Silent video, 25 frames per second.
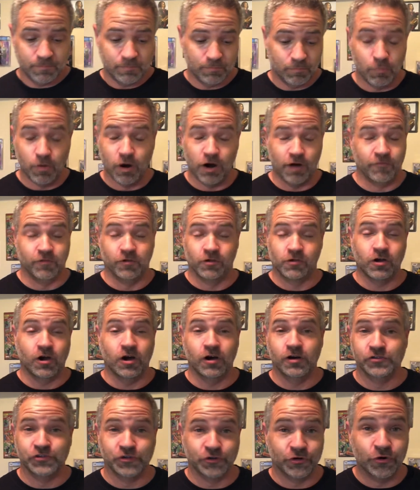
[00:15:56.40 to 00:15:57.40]
Marvel
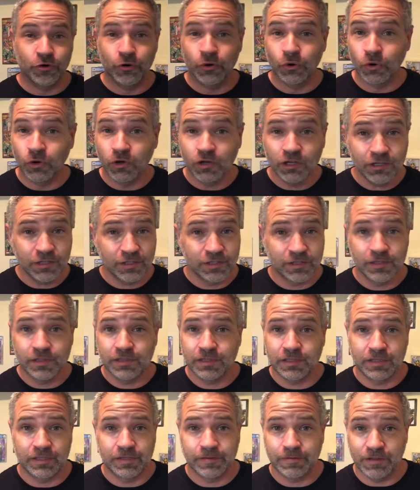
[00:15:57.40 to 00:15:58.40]
cards are cool.
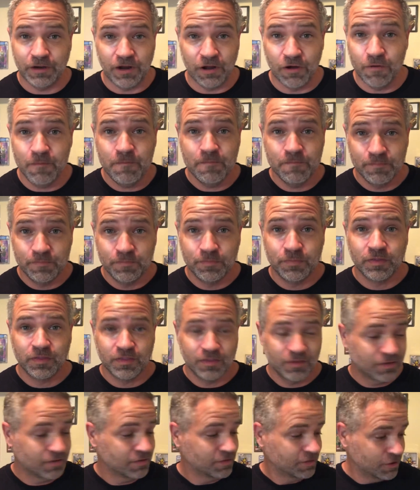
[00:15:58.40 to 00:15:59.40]
You know,
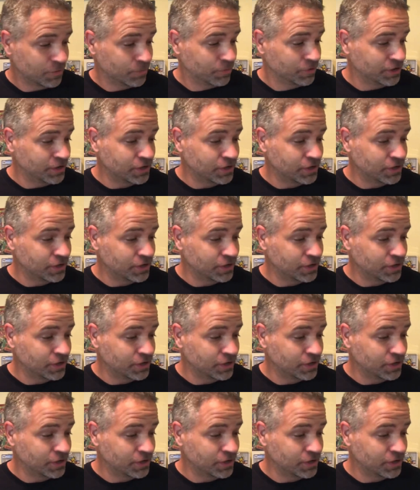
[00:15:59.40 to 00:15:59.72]
they're pretty